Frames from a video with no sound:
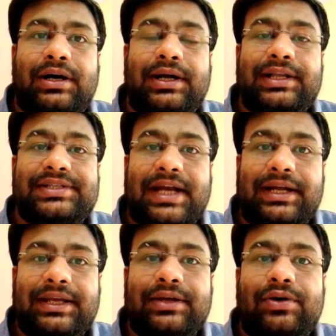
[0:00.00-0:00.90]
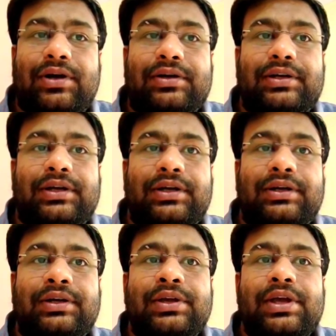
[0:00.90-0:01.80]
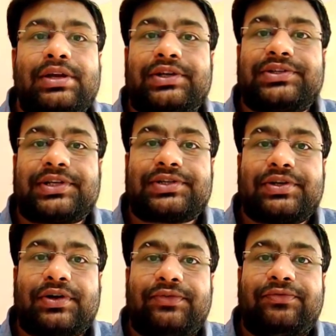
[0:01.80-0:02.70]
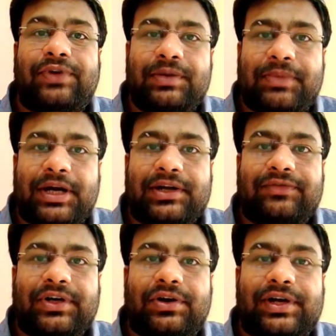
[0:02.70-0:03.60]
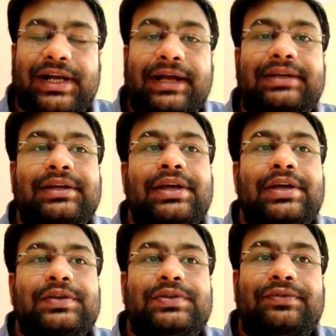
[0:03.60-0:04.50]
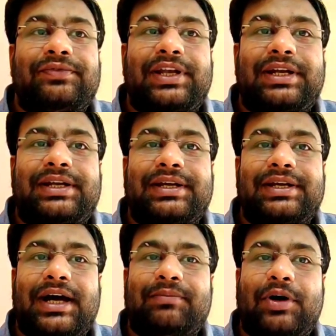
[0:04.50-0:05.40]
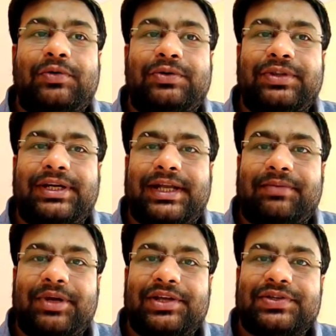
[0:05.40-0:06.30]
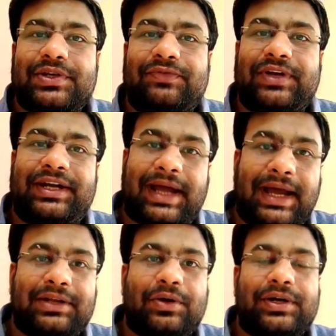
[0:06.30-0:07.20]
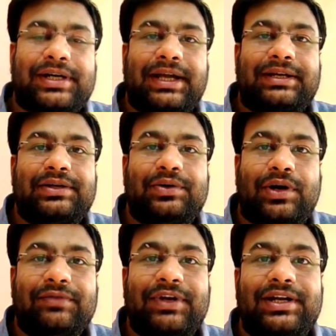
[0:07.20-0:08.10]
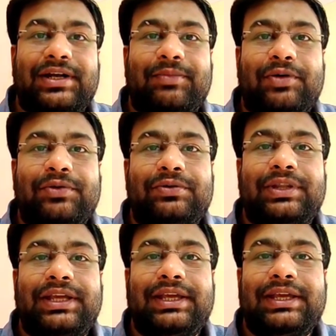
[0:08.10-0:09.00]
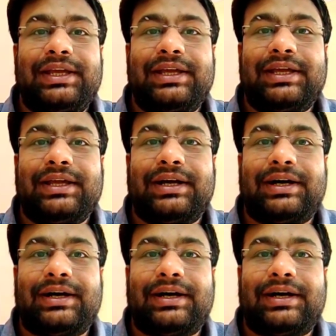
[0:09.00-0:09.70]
understanding or construction of one part of a contract, so will it amount to the termination of entire contract, or will it amount to the